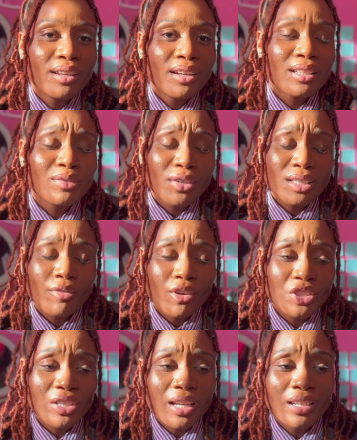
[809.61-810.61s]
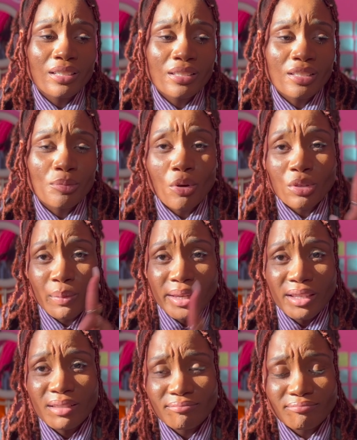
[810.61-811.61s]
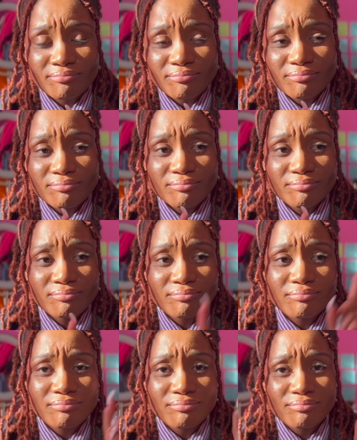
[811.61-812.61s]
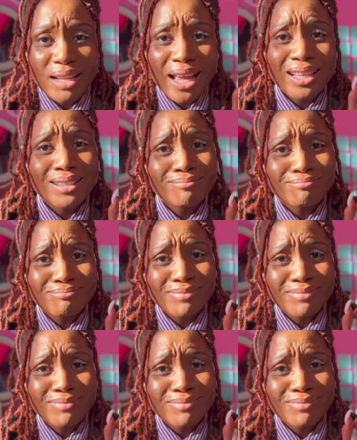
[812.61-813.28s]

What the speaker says: Because first of all, Jen smokes weed. And